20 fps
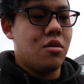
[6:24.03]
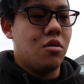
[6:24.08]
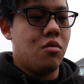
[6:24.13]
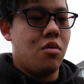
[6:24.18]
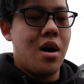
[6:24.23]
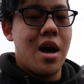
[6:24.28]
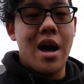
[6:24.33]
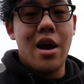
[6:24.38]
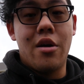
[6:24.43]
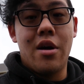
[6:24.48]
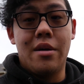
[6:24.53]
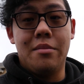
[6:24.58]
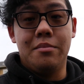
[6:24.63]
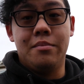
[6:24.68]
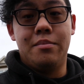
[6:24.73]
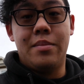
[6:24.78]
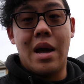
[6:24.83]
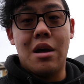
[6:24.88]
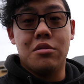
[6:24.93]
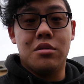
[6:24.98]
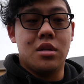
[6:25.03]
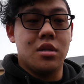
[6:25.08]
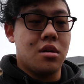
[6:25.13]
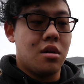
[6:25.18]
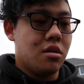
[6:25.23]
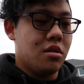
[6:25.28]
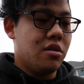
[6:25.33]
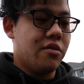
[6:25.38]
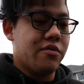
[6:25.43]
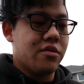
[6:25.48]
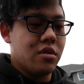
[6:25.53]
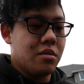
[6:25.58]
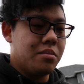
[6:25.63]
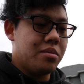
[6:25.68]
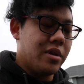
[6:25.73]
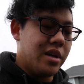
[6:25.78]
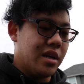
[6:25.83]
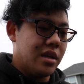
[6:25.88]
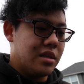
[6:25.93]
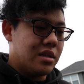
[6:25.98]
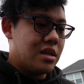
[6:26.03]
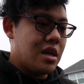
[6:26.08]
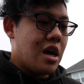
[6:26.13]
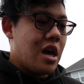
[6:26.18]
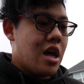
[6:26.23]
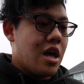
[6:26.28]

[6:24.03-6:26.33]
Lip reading: wow, I'm bouncing all over the place.